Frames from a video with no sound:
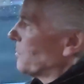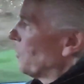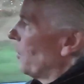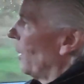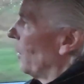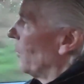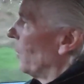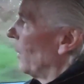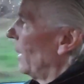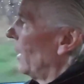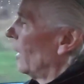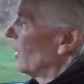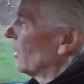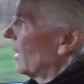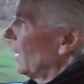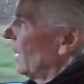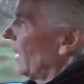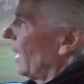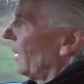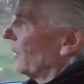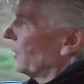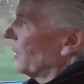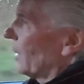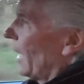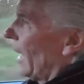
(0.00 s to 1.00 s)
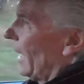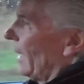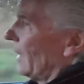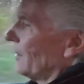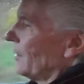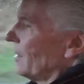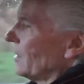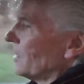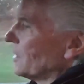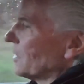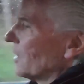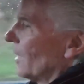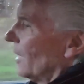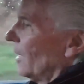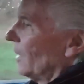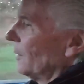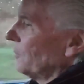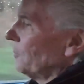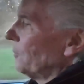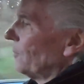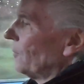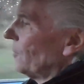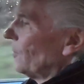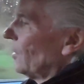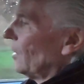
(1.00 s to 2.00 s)
But we're looking okay this
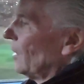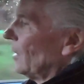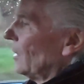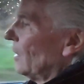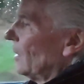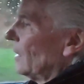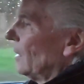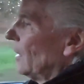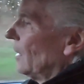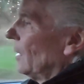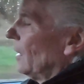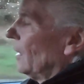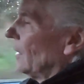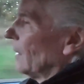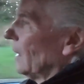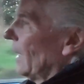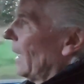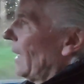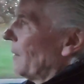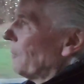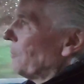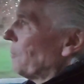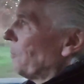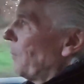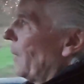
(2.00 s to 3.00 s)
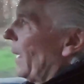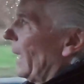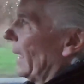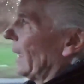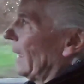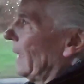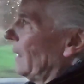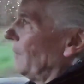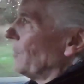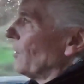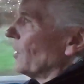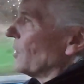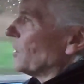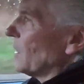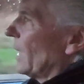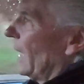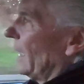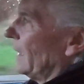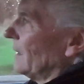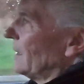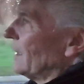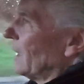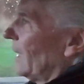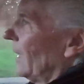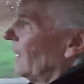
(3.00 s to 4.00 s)
time. Yeah, bang in the
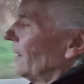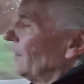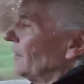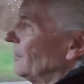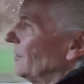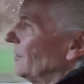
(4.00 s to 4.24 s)
centre.